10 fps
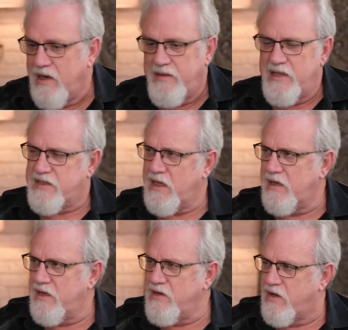and then
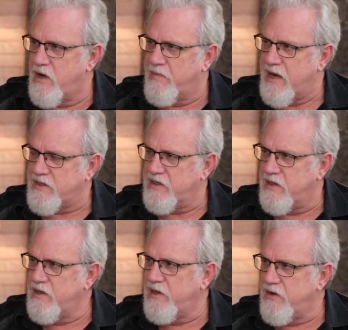suddenly you come back to
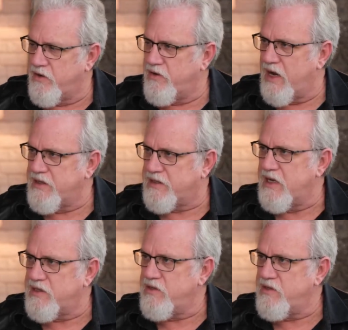England or United States